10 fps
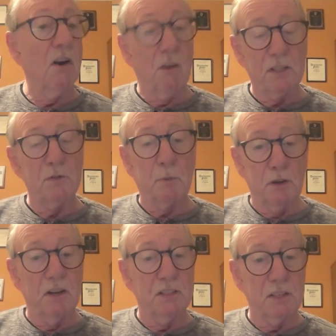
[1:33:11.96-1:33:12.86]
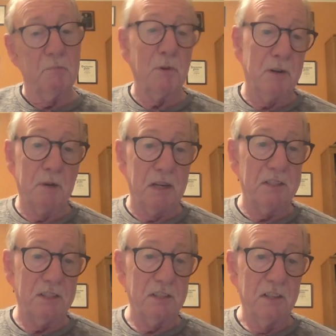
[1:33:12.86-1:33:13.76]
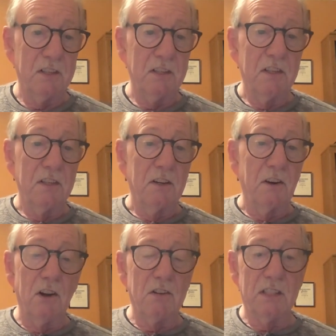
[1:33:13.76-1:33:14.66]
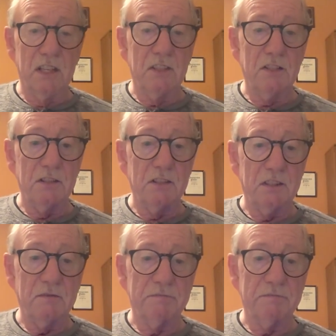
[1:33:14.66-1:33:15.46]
are experiencing pretty much all conditions.